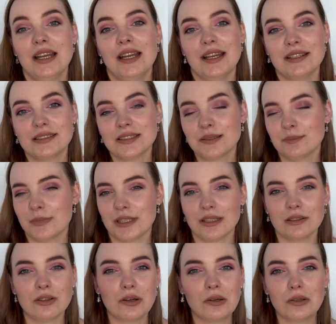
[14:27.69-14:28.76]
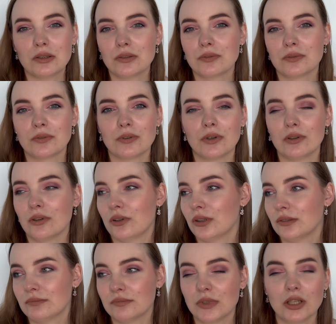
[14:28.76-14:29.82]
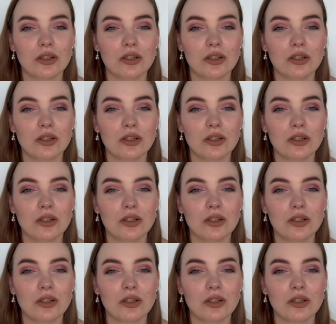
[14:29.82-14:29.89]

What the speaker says: as my goal for